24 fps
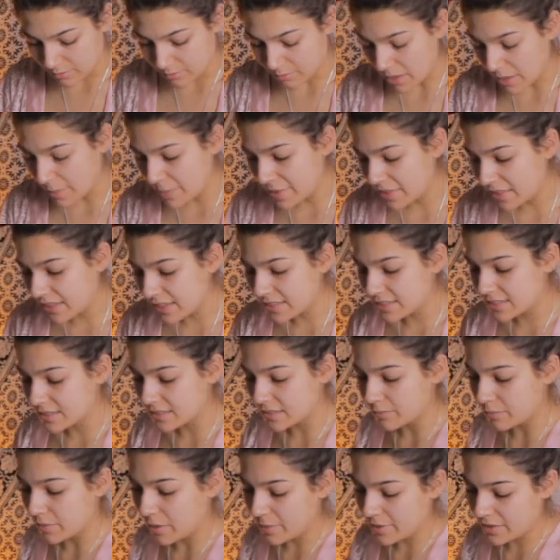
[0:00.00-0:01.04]
Maybe this
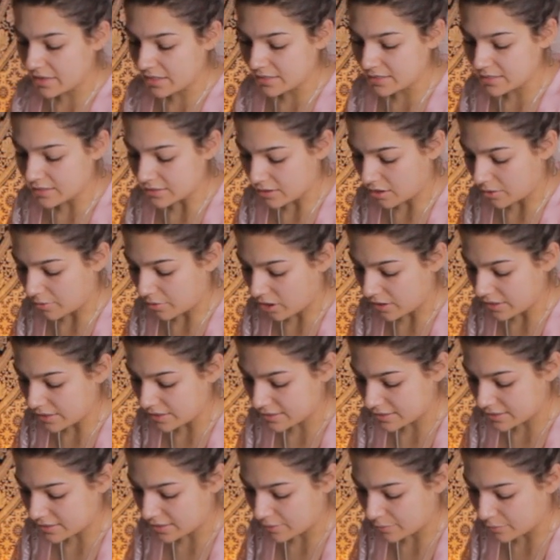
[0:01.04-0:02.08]
maybe this
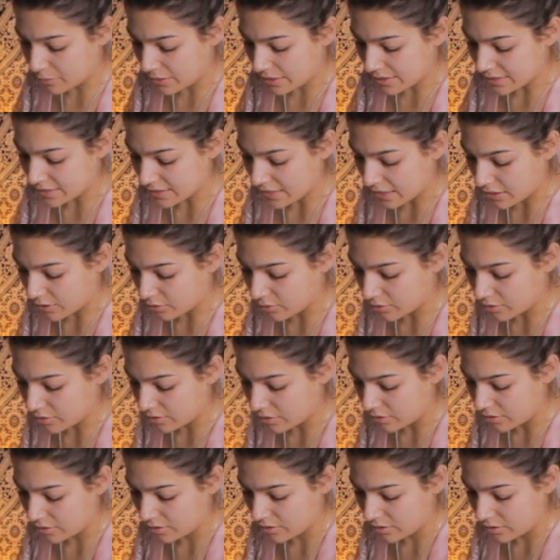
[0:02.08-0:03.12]
honesty brings out
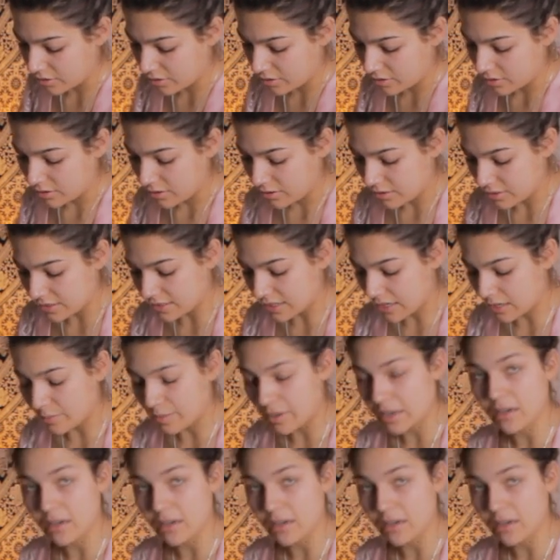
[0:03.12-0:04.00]
the Ten of